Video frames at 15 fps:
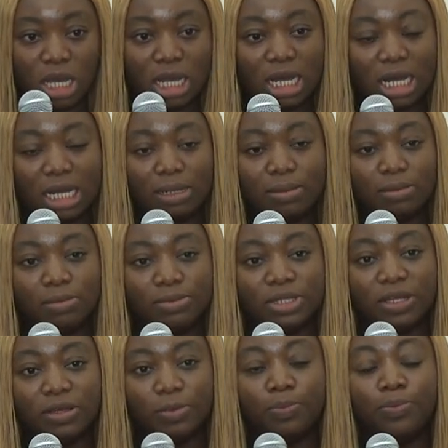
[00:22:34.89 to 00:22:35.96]
Um,
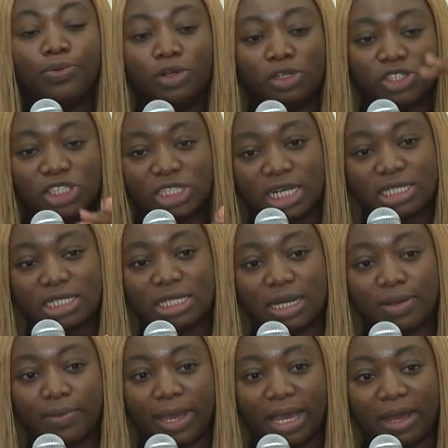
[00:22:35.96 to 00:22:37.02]
the projects
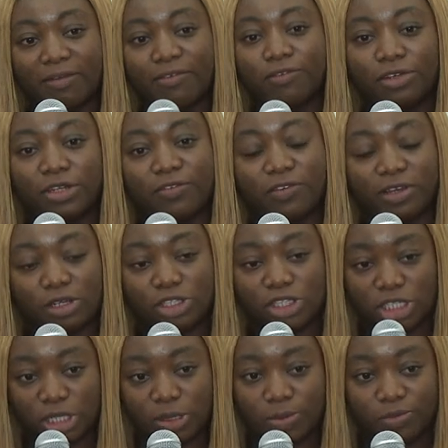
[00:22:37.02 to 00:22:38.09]
that we have for the
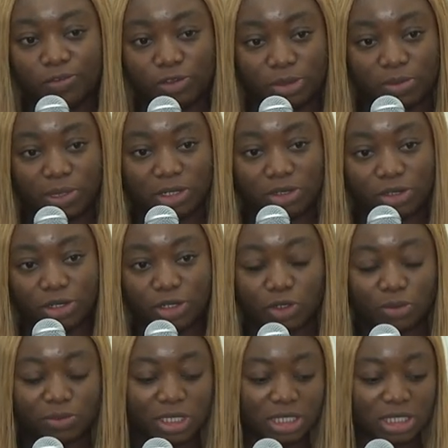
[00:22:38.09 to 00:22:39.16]
fellowship, for the mentoring
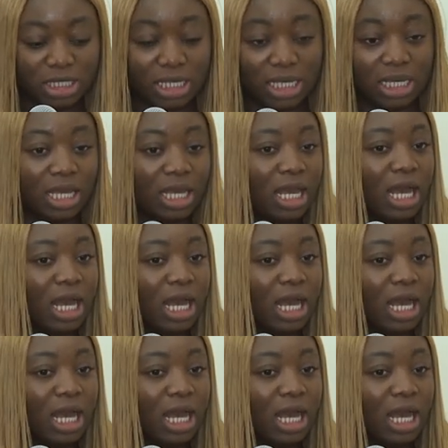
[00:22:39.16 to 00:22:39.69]
community,